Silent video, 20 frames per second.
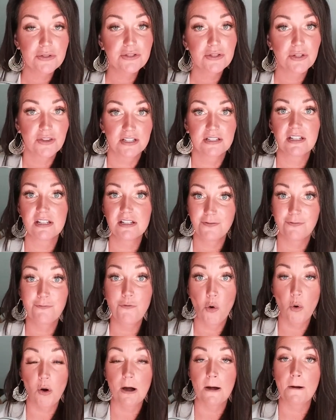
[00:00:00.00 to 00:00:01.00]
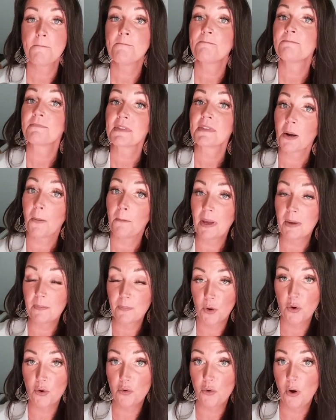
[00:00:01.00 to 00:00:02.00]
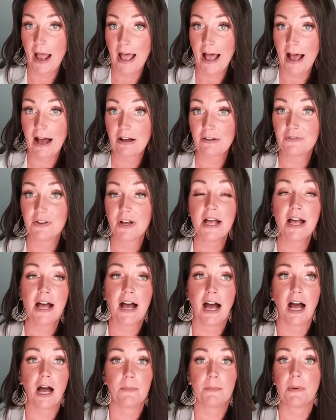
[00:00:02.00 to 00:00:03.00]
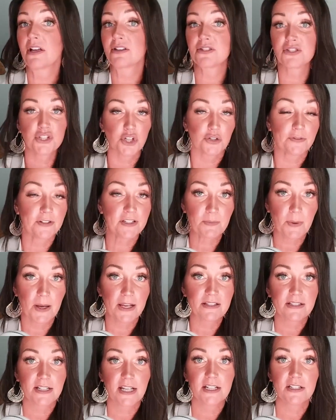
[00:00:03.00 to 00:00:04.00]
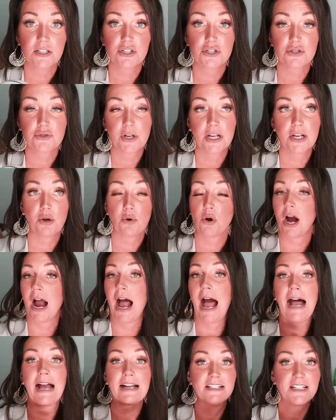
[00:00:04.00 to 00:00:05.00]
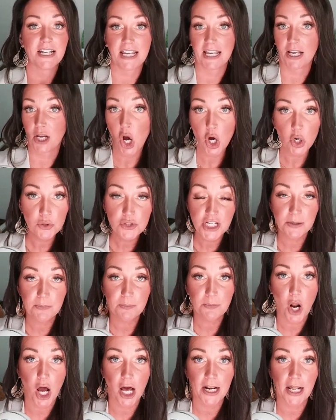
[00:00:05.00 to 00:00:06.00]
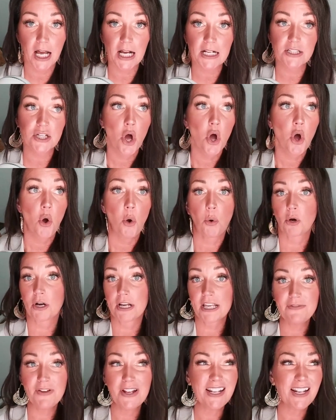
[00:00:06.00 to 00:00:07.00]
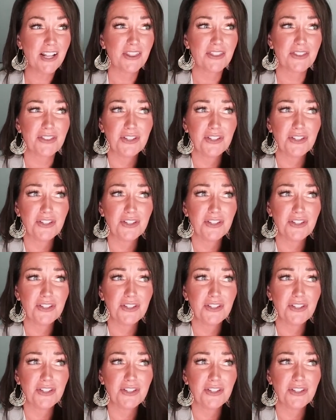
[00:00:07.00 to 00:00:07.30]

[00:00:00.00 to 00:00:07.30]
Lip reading: So this is for people who have a service-based industry or a high-ticket coaching product, or even,